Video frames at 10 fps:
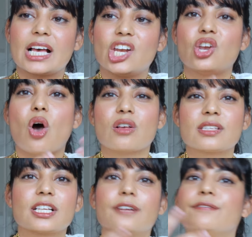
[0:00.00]

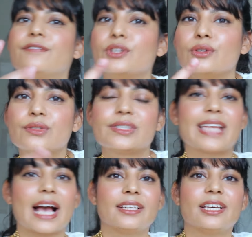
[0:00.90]
lost, confused,
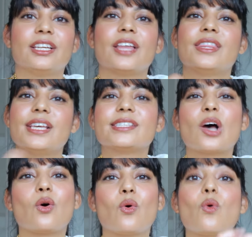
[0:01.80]
stagnant, these
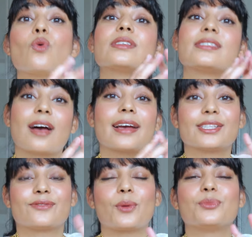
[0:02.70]
are all
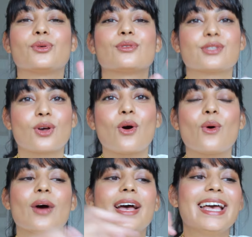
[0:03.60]
signs from your
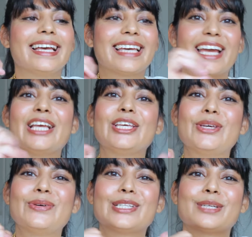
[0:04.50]
soul getting
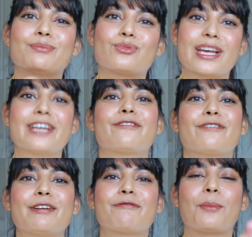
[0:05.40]
you to break
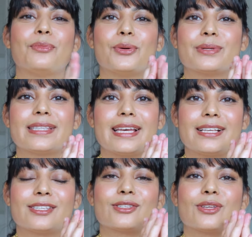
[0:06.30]
free from those
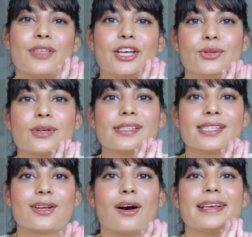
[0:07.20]
things so that you can
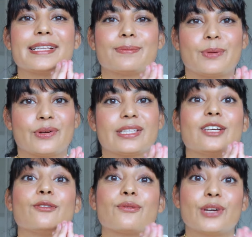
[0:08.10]
start
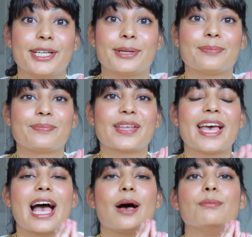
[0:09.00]
experiencing freedom
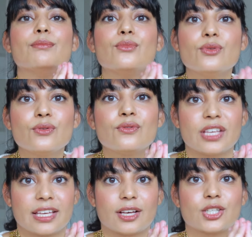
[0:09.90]
and
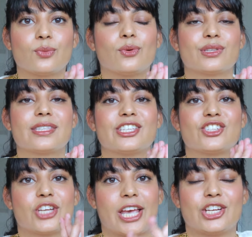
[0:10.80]
moving towards this
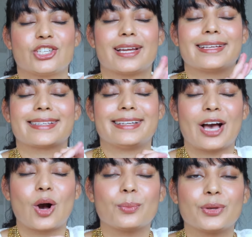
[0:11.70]
change that is going to
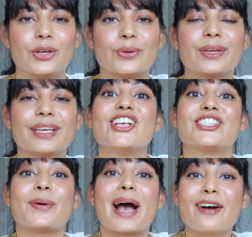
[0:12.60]
help you.
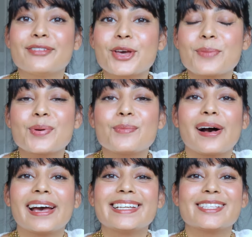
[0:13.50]
So have an open
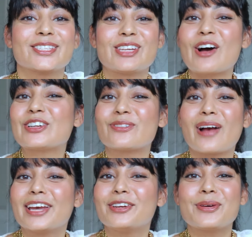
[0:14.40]
mind and start
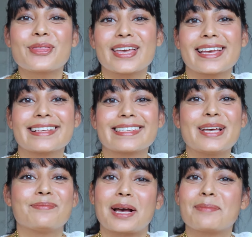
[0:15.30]
trying new things.
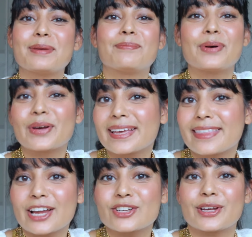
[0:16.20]
It might be booking
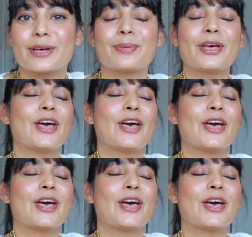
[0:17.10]
that trip